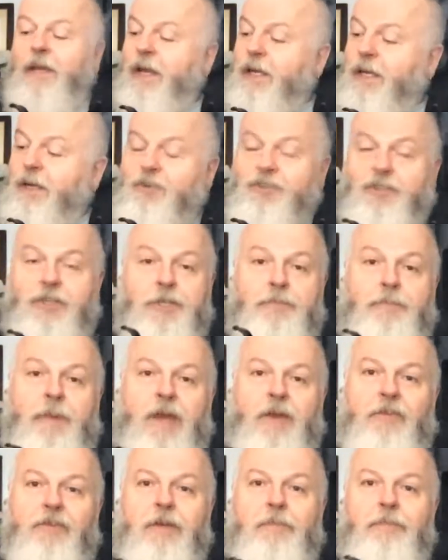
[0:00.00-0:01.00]
And I was
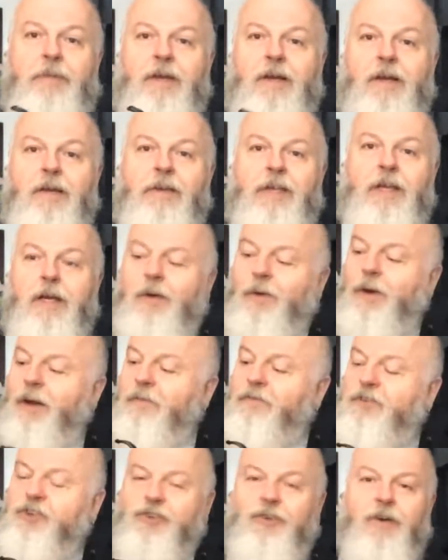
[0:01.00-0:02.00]
despairing a bit. You know,
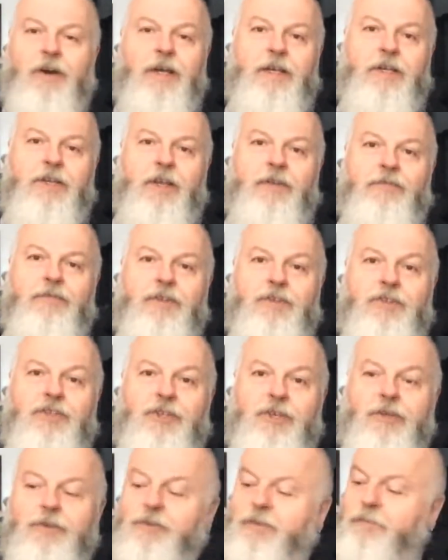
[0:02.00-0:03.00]
I've tried different
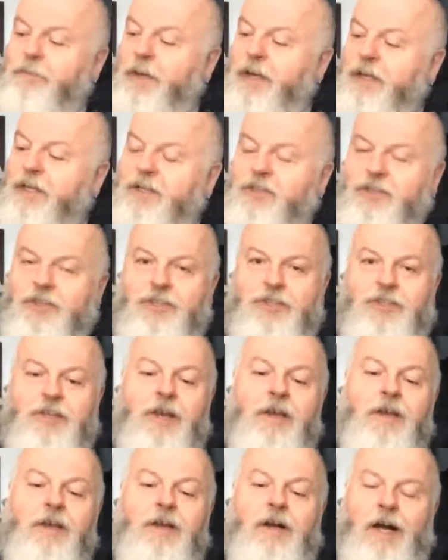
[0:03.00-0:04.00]
toothpastes.
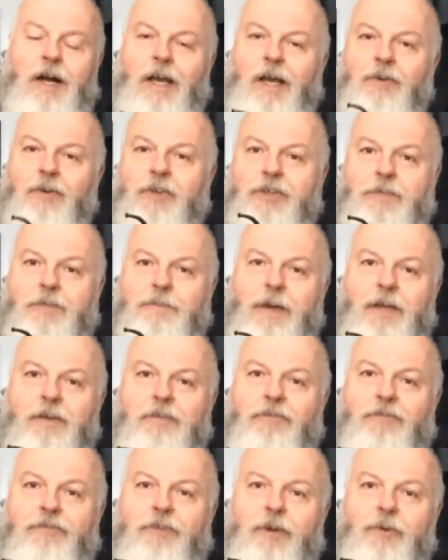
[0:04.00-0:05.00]
I only
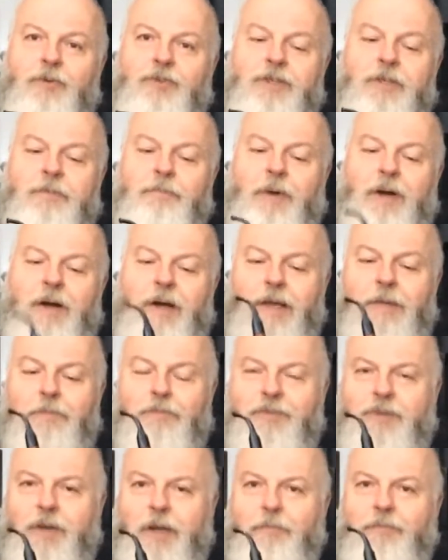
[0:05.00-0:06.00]
smoke filtered
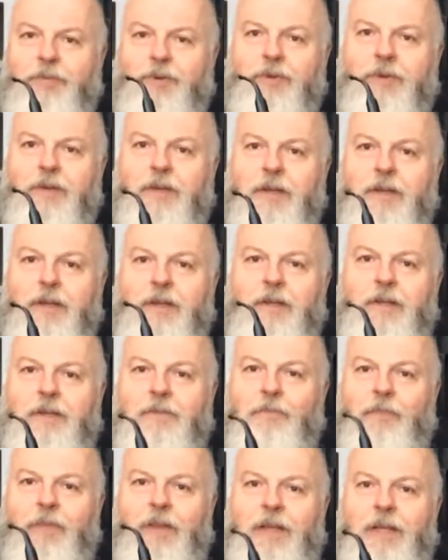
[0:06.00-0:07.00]
pipes. I put
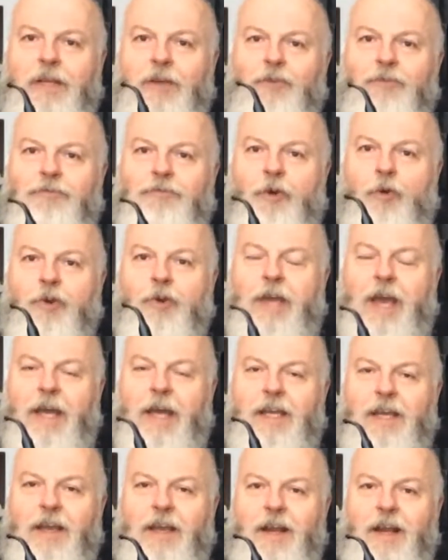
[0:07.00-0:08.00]
little
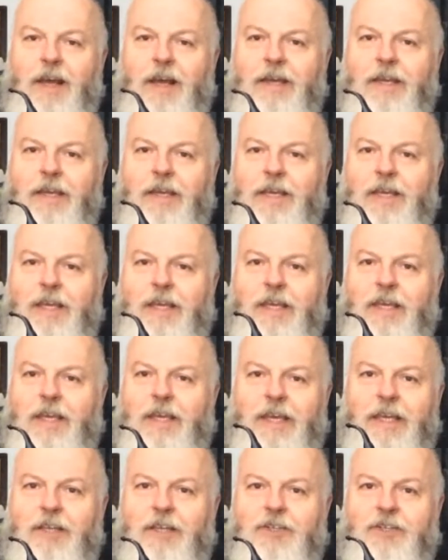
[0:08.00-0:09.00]
volcanic clay
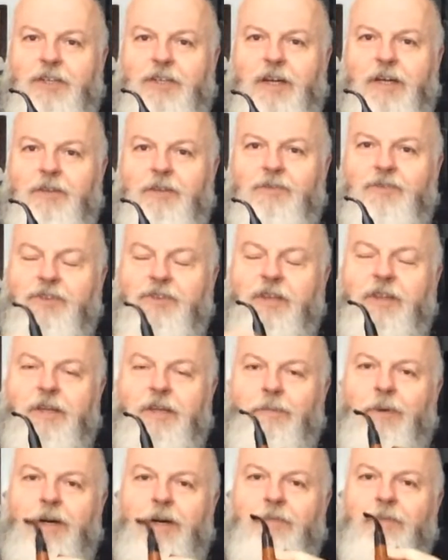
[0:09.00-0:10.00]
keystones in
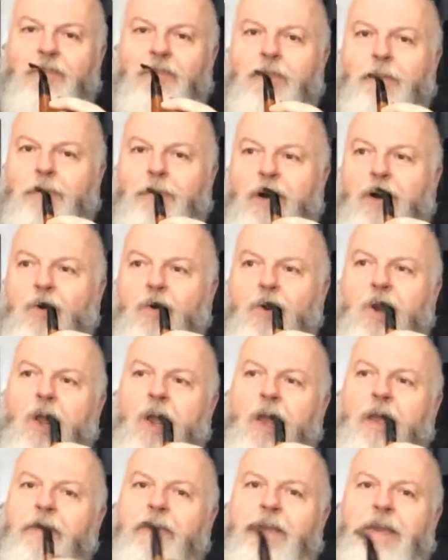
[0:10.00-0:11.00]
the bottom of the bowl.
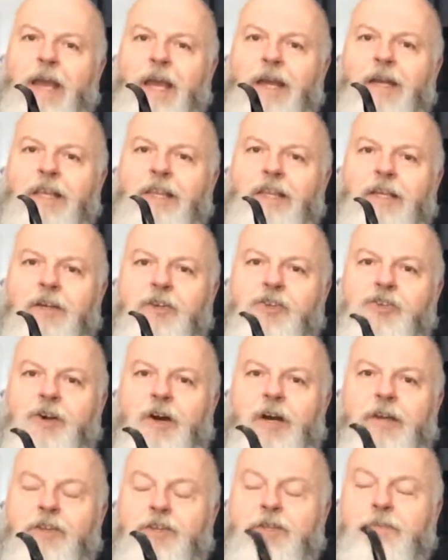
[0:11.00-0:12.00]
Anything to
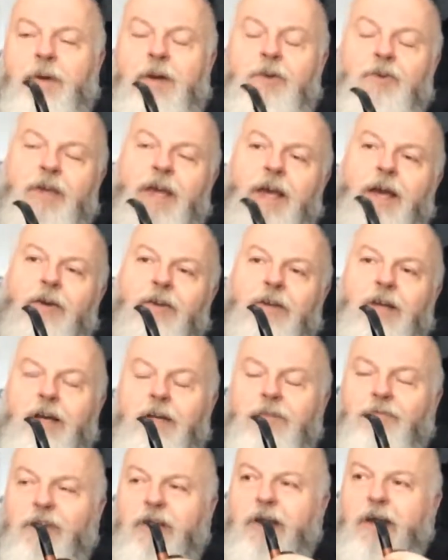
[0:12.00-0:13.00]
dry the smoke out and
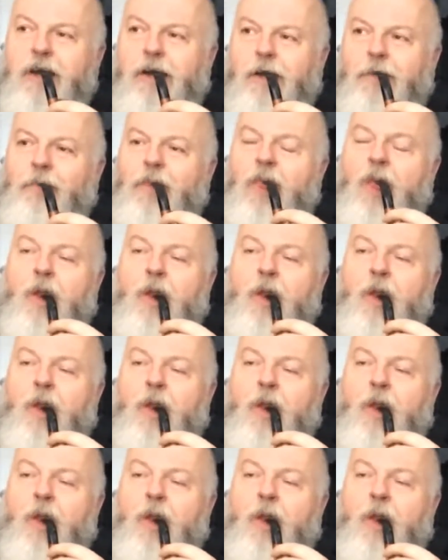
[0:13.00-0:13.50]
hopefully help.